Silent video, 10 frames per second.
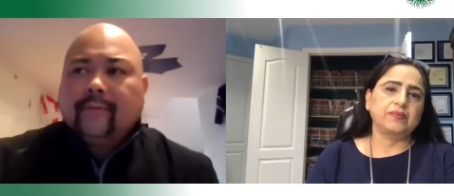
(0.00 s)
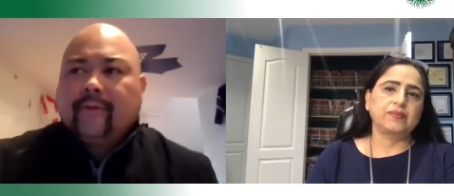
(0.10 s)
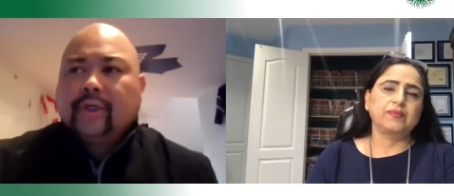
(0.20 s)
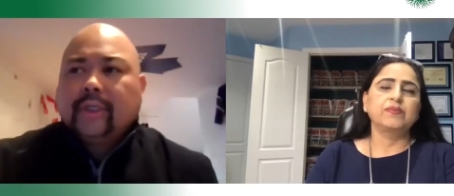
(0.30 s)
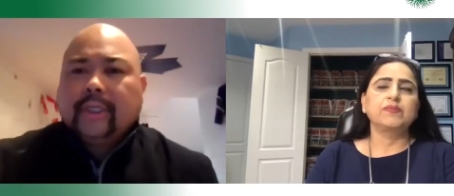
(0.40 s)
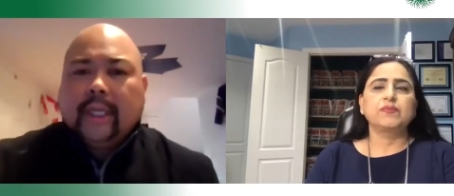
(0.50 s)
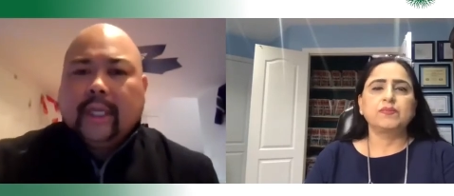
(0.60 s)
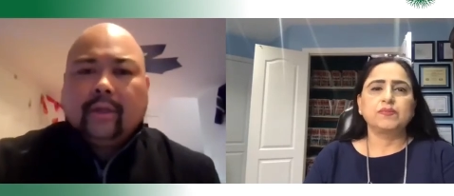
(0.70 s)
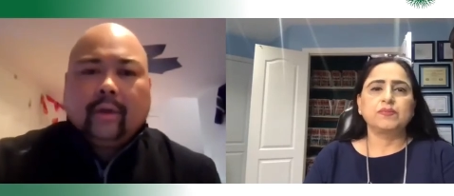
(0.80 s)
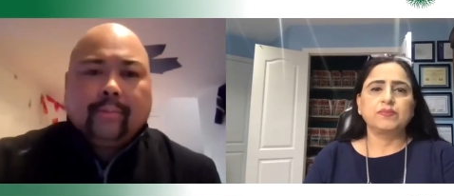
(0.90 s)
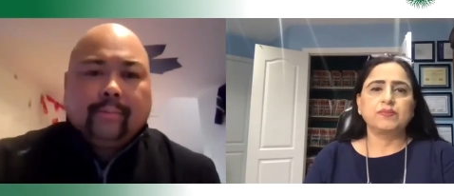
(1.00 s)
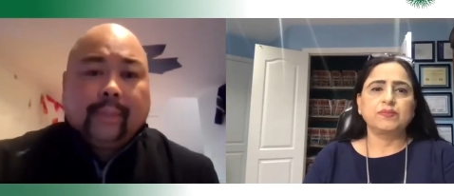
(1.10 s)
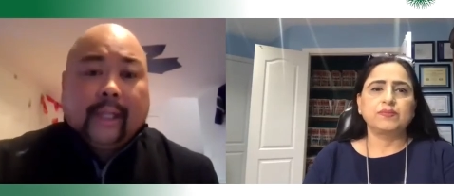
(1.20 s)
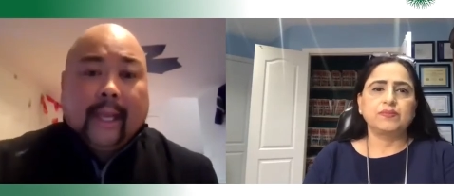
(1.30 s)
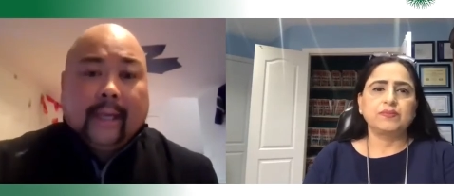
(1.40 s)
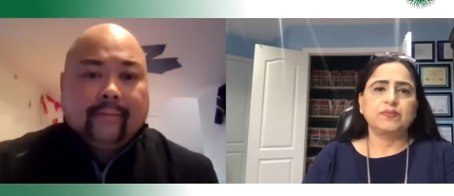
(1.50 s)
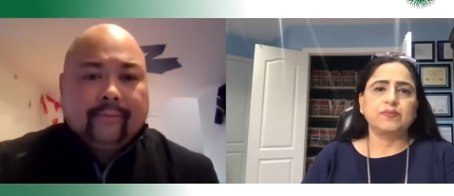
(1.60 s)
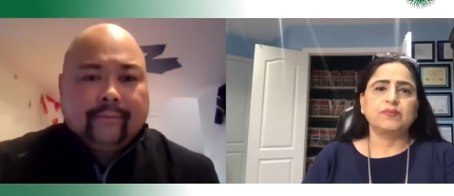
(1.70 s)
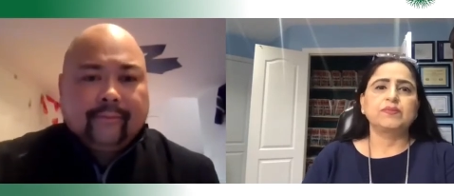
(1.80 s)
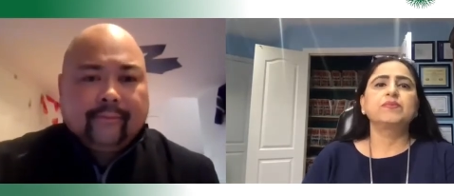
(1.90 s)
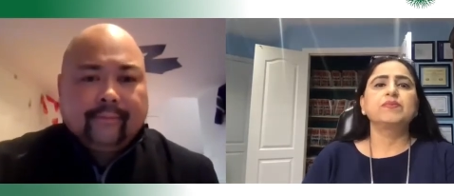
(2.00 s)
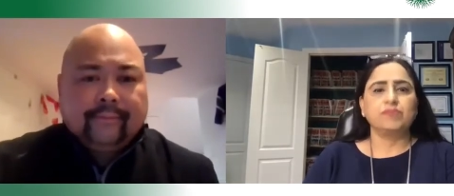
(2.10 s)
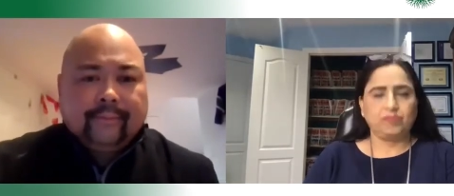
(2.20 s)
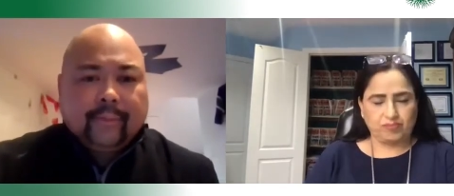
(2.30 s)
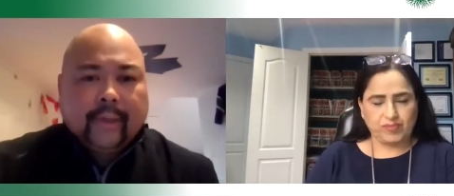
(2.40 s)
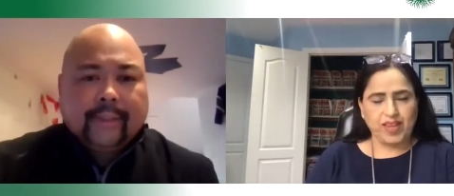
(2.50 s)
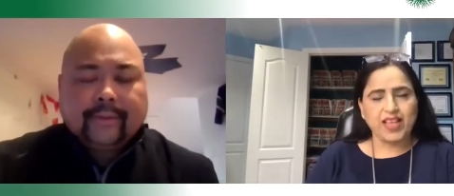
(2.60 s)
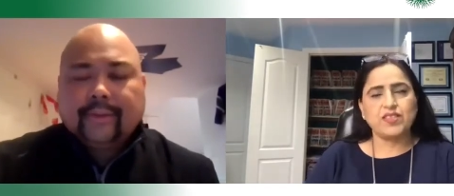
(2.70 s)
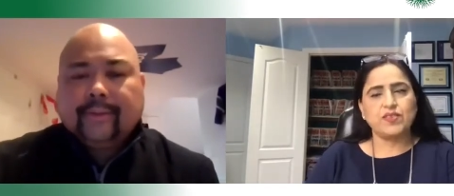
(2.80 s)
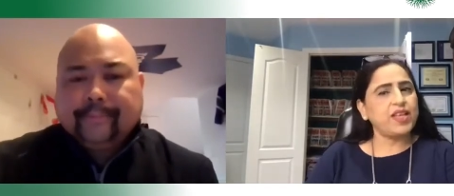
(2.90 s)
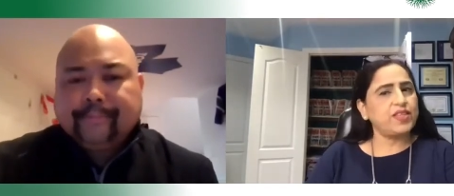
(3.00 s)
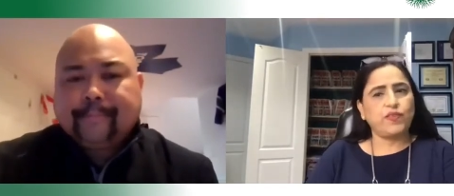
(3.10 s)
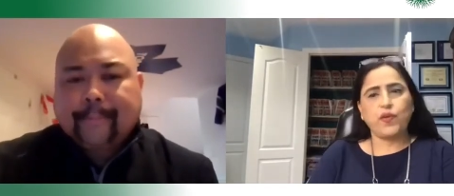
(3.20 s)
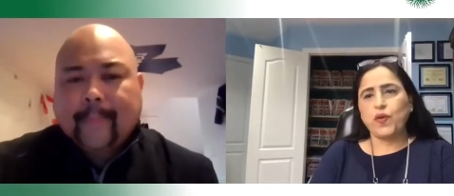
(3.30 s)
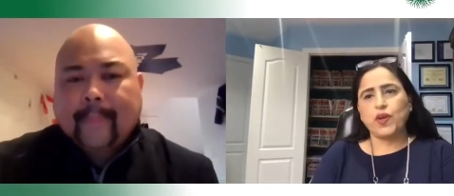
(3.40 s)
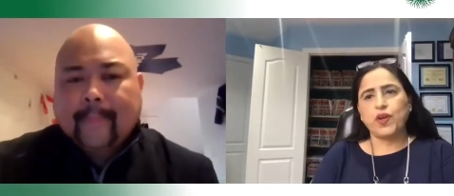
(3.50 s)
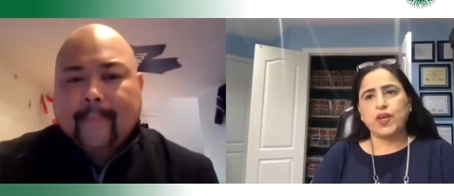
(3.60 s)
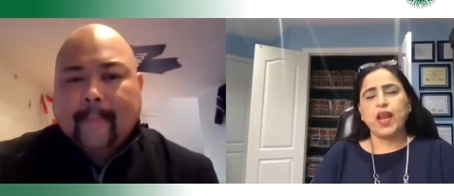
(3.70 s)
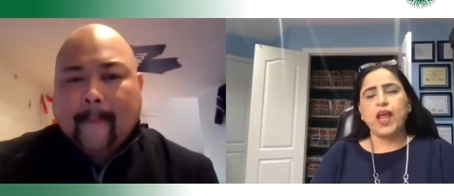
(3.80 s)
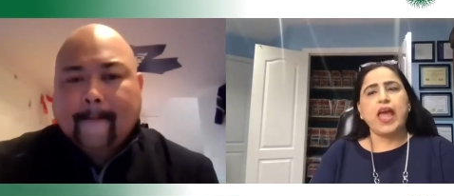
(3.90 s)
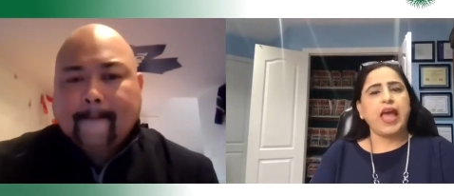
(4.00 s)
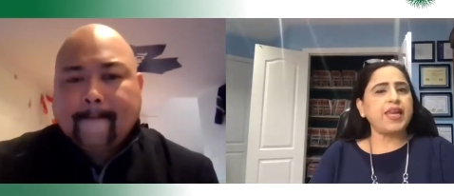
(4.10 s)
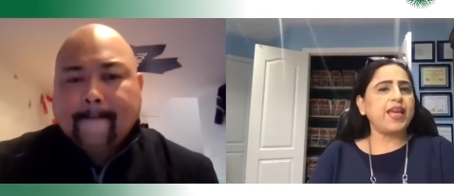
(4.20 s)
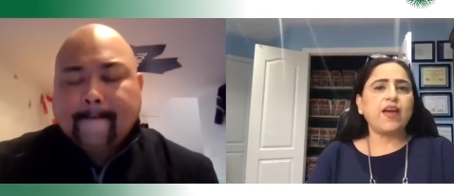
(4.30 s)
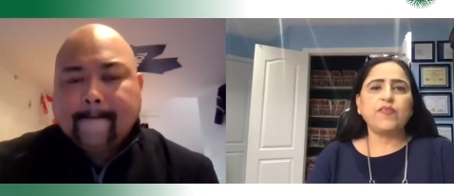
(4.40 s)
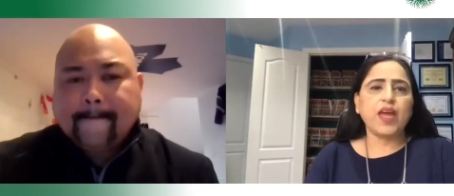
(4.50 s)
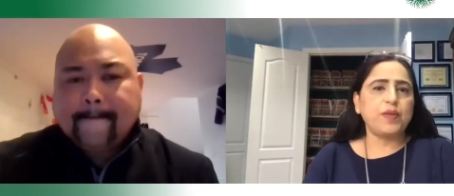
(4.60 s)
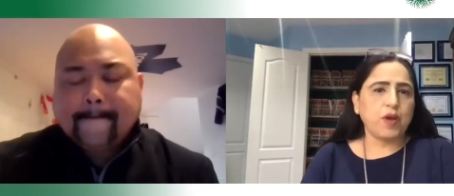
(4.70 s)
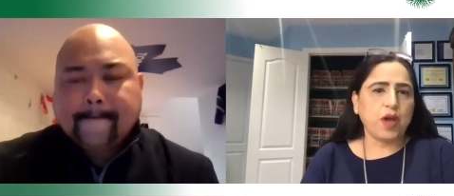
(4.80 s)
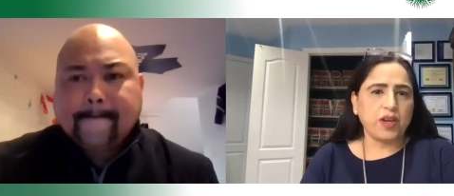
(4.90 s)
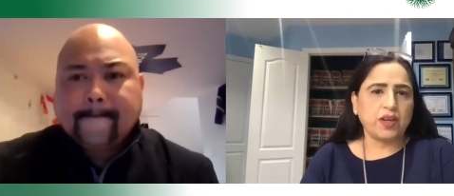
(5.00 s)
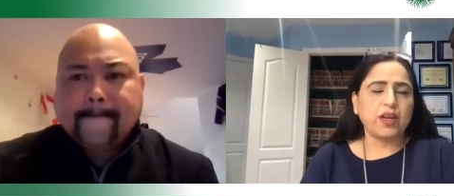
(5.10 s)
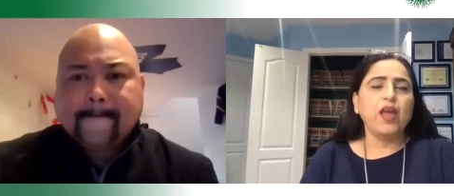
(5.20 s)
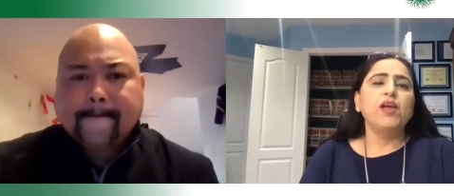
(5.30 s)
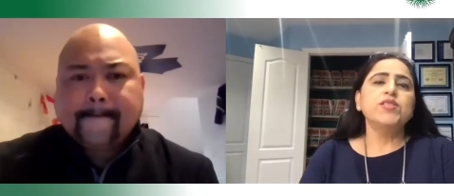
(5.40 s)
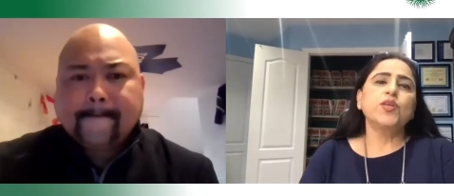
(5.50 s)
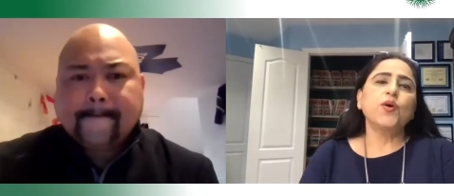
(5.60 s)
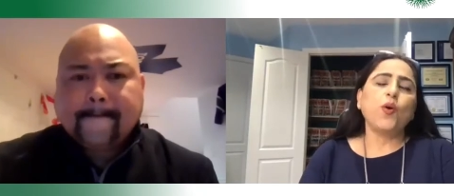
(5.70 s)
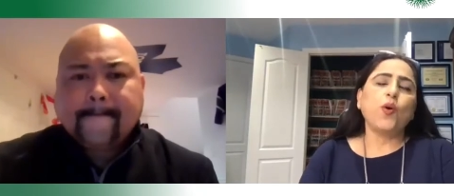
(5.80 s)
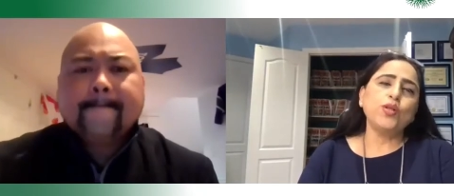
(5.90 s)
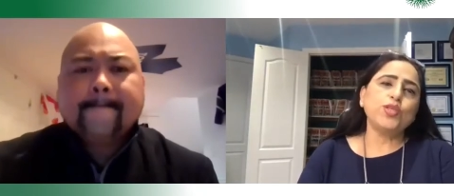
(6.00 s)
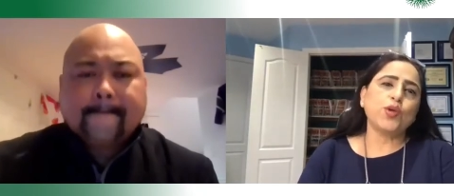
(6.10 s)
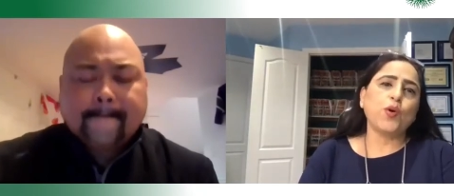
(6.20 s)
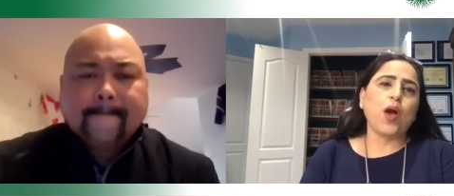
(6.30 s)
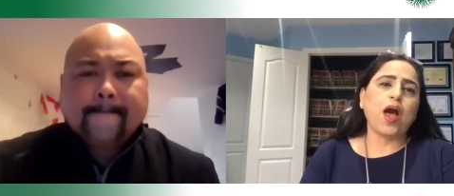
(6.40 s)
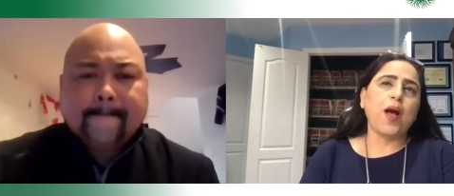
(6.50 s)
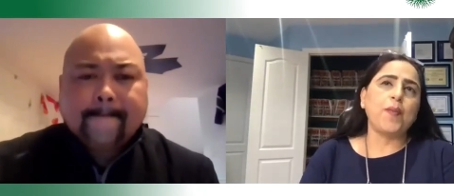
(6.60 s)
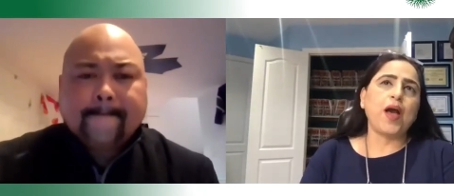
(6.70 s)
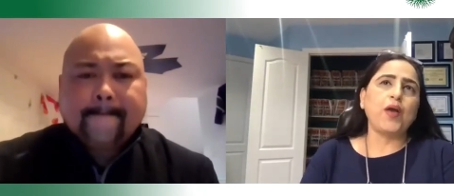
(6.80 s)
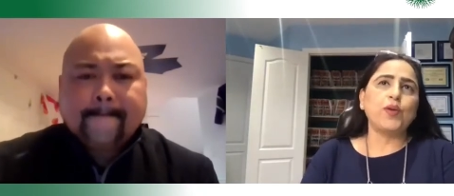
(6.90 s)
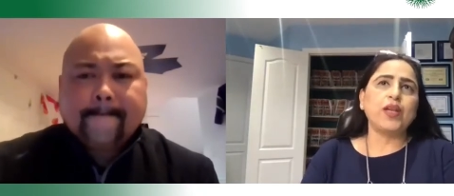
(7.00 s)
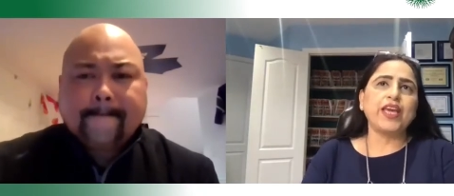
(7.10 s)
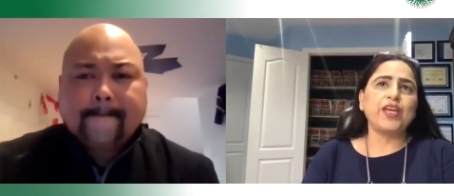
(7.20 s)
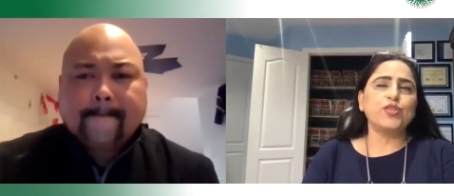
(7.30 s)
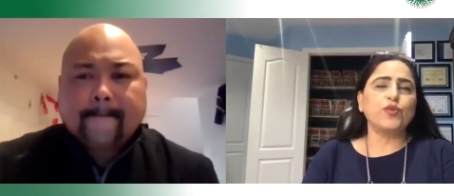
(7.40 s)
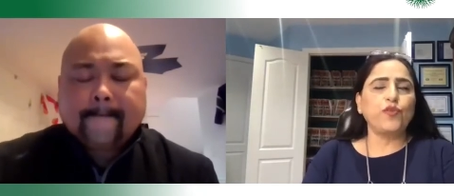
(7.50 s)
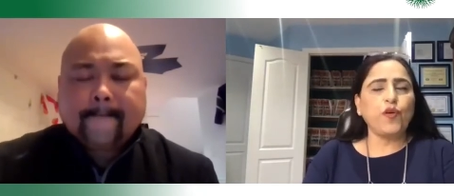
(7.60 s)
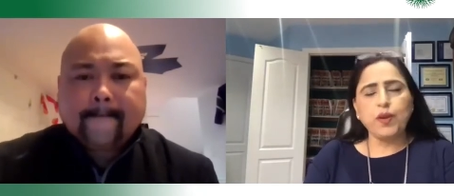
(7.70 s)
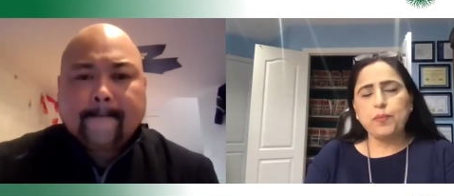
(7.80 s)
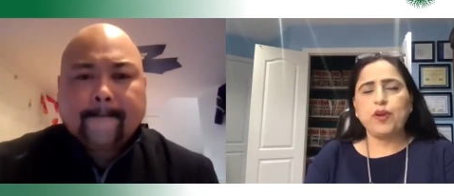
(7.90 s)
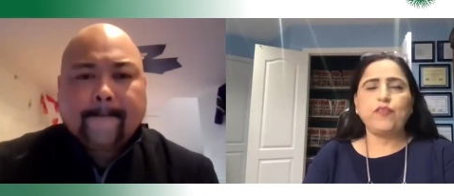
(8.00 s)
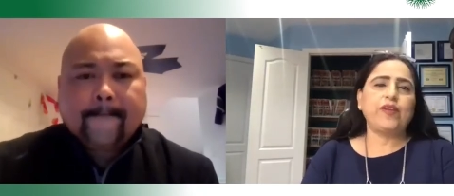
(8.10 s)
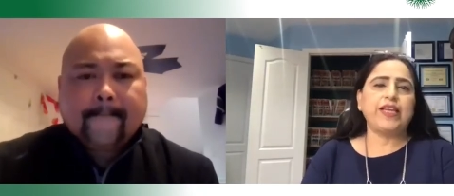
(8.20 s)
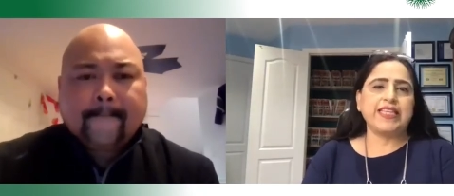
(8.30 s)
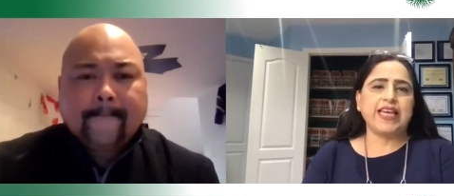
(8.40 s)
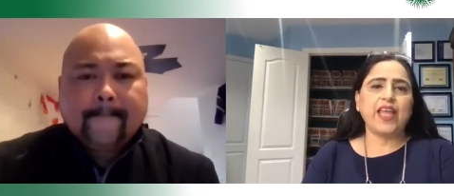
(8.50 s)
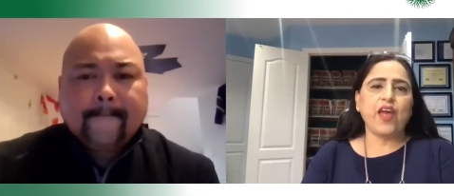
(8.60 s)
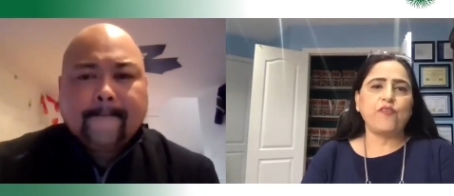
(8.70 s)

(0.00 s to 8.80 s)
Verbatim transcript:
Speaker 1: function in their plan. Right. So
Speaker 2: that's very good. And I love that product. So also, I would like you to very briefly tell